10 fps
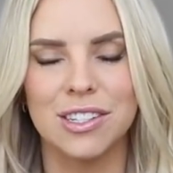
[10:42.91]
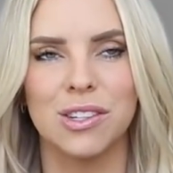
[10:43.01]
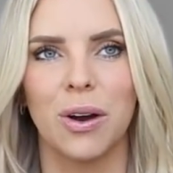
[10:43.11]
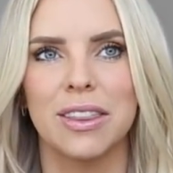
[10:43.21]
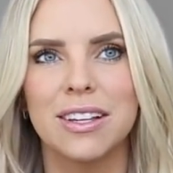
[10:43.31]

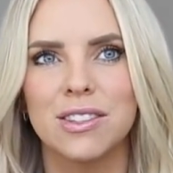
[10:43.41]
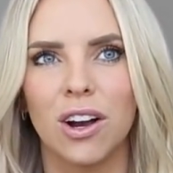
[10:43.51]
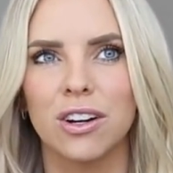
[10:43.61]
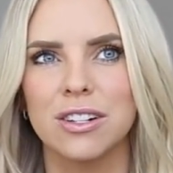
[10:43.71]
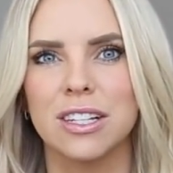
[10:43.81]
So I think
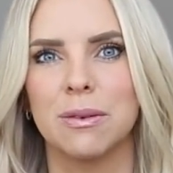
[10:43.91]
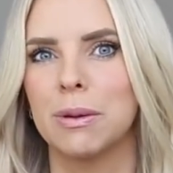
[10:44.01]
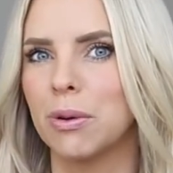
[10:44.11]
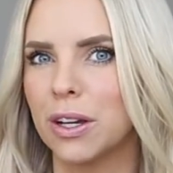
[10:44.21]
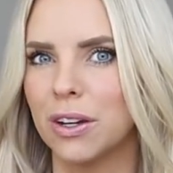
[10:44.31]
soccer is going to be
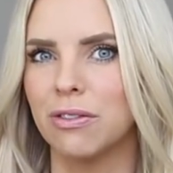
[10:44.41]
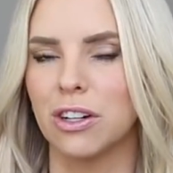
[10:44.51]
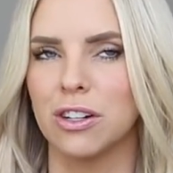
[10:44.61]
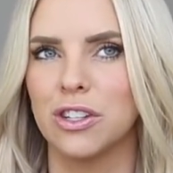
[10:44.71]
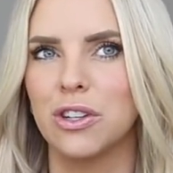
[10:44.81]
pretty good for
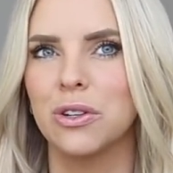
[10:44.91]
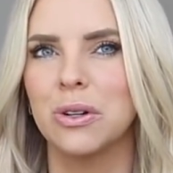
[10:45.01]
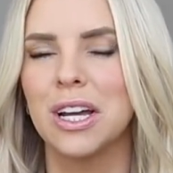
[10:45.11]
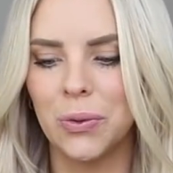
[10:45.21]
her too.